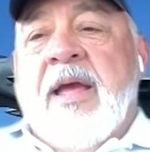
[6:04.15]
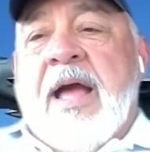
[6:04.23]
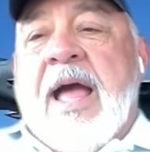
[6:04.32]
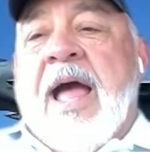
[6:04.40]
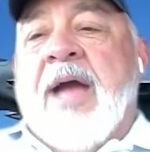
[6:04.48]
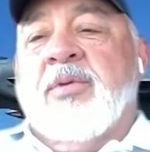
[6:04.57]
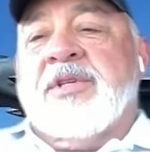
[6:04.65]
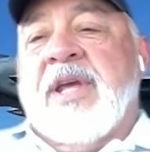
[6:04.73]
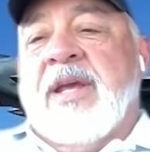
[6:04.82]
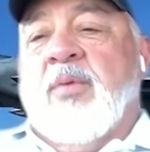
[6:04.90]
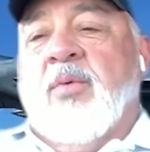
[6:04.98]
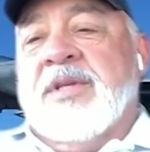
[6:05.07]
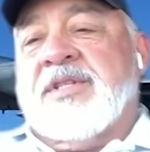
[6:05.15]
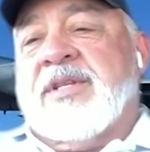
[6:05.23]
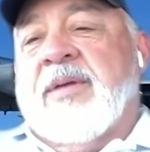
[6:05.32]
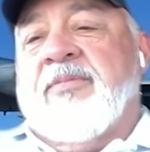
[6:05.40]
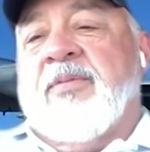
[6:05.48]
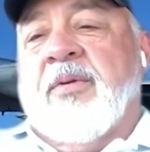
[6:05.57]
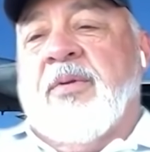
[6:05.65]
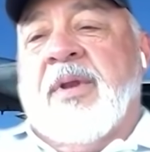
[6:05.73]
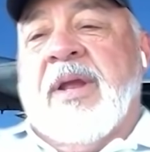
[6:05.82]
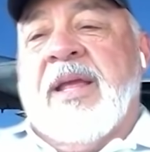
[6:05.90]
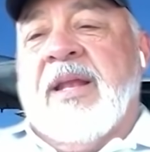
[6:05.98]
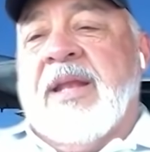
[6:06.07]
Uh, I would take it one step further,
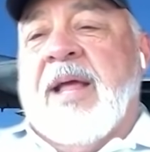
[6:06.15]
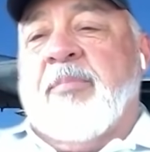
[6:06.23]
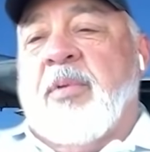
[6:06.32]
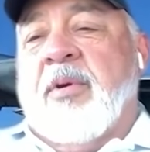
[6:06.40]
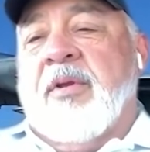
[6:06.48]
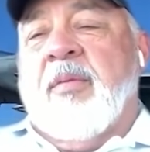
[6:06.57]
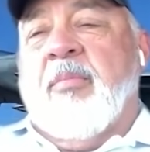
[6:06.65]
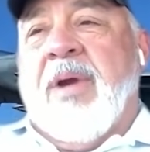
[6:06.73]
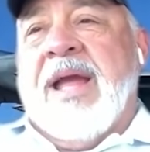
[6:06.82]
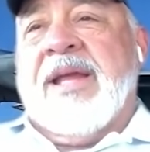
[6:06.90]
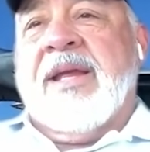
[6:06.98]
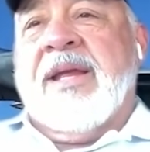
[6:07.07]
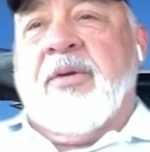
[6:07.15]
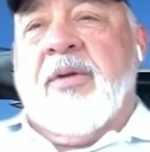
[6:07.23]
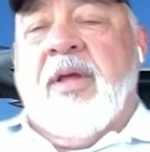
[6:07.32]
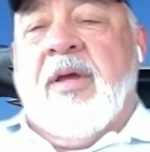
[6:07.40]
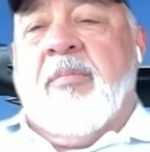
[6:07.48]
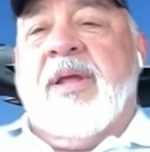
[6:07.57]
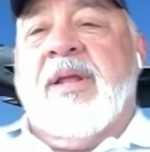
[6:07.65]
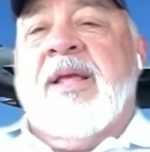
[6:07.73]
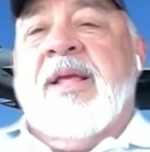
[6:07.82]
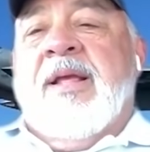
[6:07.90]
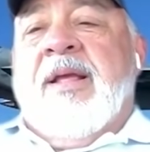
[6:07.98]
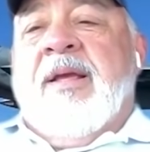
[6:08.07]
and again, not part of the bragging club, but
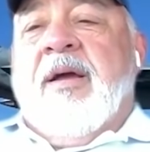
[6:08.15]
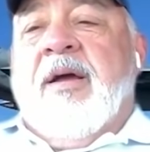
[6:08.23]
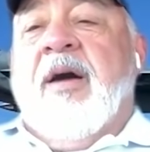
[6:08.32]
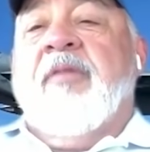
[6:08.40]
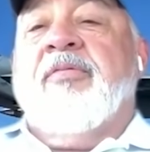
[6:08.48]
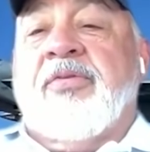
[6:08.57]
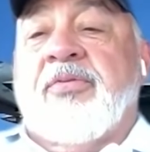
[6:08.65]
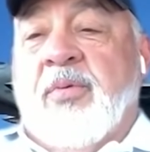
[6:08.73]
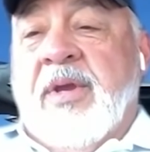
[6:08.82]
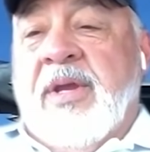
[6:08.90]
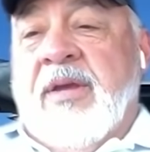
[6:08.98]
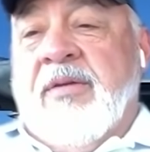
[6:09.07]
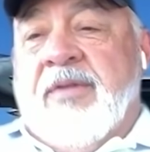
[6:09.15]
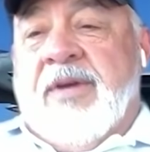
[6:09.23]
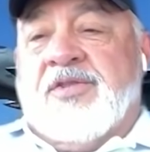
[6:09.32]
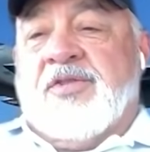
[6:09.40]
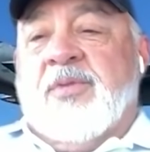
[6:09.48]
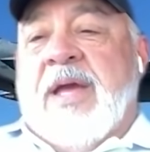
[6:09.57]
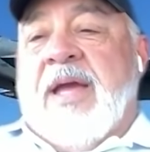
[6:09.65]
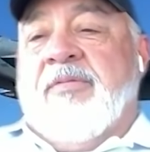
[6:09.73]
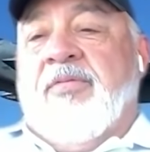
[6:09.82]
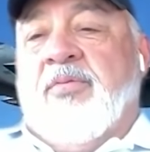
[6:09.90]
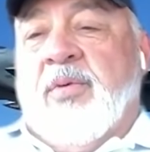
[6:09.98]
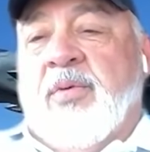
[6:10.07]
of the three of us who
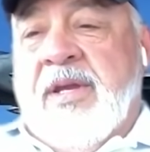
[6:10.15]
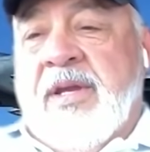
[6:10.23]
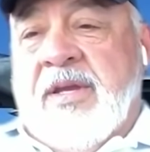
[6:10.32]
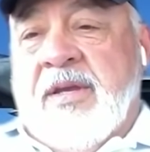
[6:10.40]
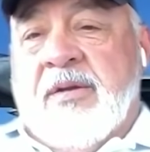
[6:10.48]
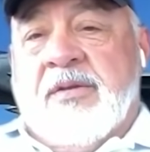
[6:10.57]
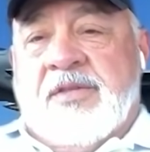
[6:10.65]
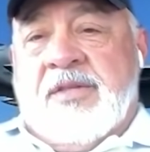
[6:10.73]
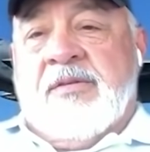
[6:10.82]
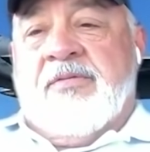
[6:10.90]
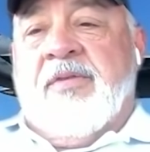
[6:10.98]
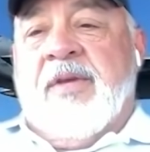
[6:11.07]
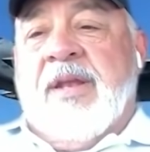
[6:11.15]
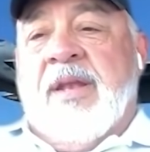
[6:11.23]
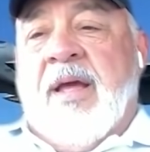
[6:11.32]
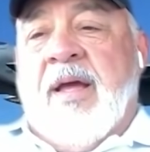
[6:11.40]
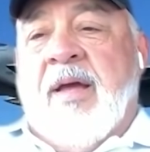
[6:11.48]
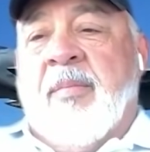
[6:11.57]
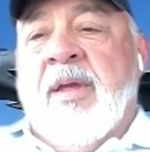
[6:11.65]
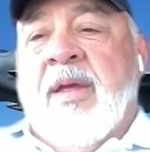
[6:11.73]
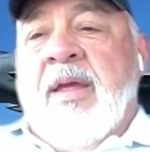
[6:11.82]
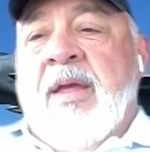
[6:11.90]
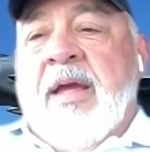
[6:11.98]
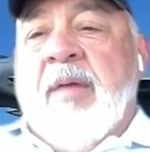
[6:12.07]
have three kills since Vietnam,
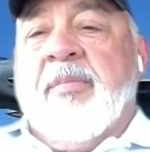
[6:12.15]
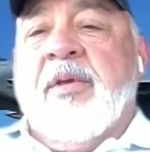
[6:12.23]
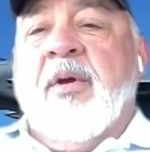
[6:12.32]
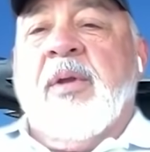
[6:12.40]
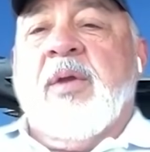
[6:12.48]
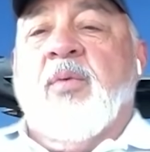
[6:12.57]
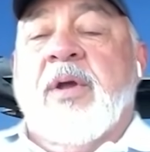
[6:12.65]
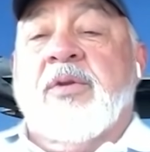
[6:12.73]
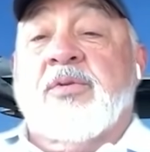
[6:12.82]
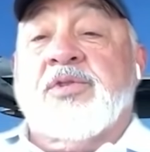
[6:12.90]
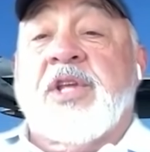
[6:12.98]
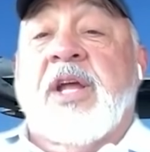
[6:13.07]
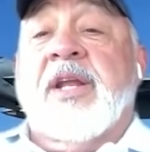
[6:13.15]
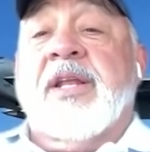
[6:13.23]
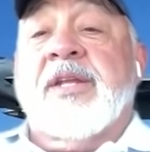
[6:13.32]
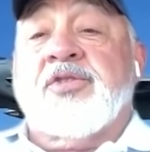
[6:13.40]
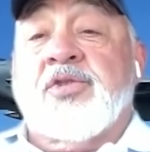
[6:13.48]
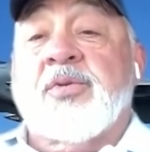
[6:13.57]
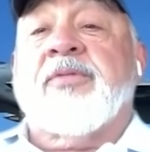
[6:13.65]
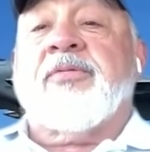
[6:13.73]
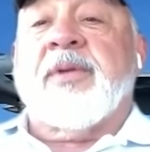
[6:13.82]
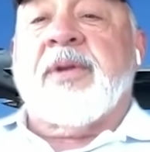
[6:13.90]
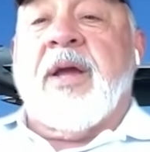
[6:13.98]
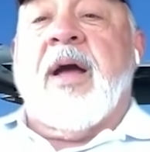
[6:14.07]
I'm the only one who's done it in two
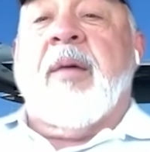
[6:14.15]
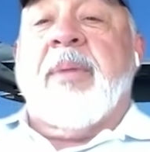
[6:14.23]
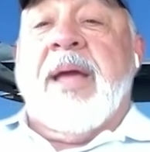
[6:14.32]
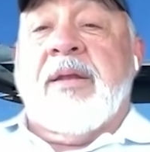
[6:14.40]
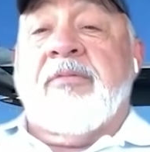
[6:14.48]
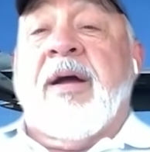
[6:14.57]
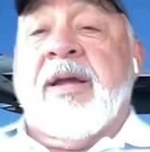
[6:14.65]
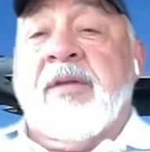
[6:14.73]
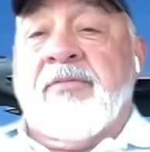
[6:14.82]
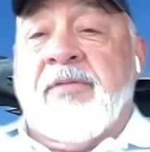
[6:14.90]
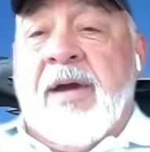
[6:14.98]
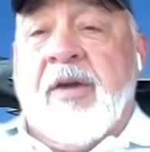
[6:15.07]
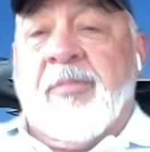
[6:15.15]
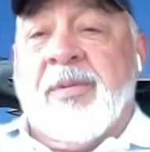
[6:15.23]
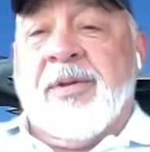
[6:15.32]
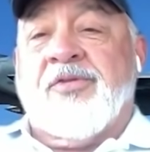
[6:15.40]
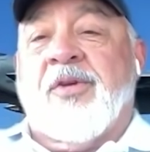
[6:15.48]
different combat env- environments.